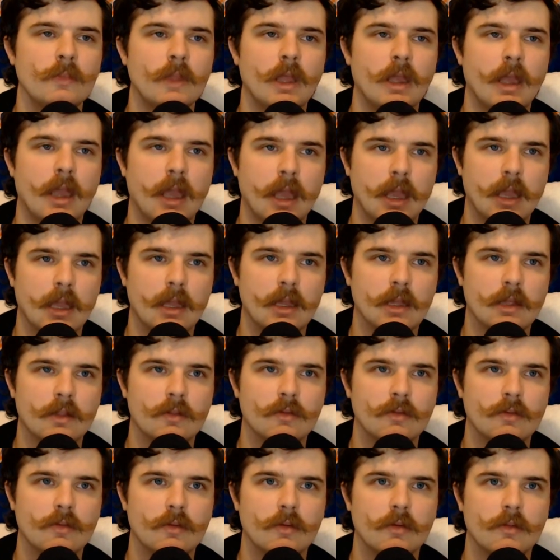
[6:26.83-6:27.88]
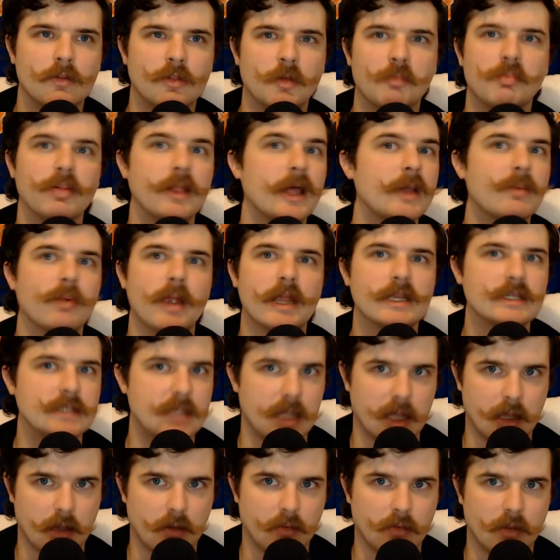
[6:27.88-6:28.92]
and the play breaks
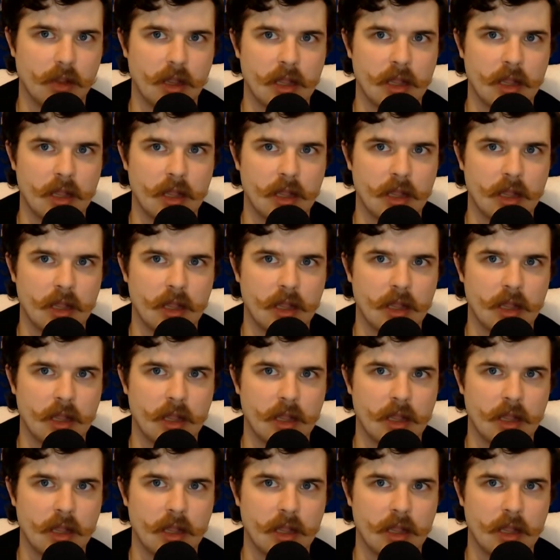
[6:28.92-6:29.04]
down,